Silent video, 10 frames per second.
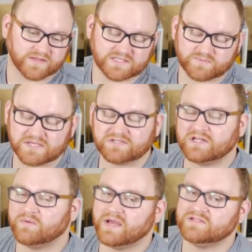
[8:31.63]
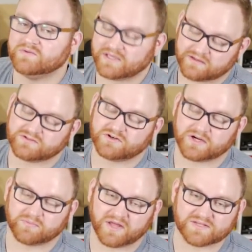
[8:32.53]
This is basically a way to kill
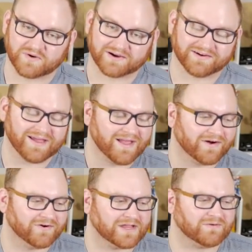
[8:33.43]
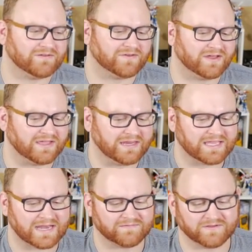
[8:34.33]
target Planeswalker or get rid of uh, any
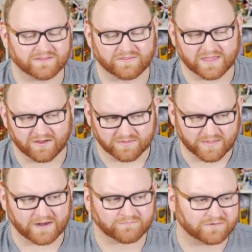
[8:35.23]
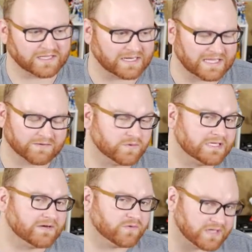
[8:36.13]
kind of uh, thing on the battlefield, like a negative
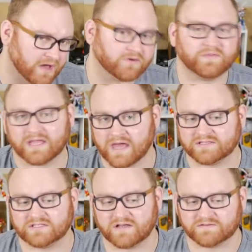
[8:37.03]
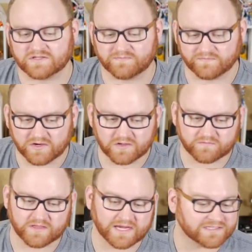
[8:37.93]
one, negative one counter, that kind of stuff. So very
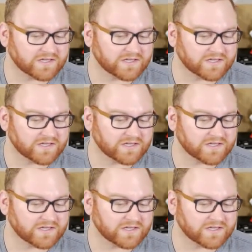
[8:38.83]
good for that.